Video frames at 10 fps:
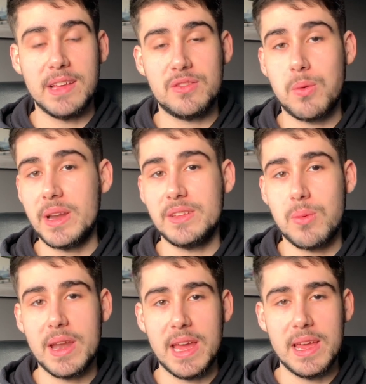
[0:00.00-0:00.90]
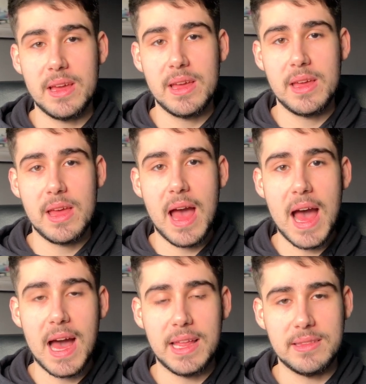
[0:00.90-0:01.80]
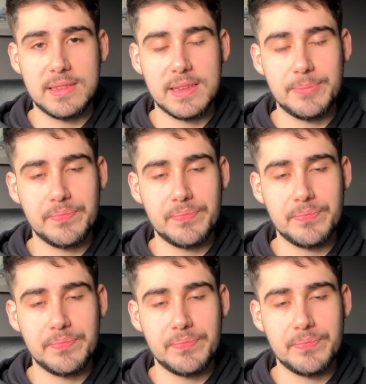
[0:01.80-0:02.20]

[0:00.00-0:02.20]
is 2020, and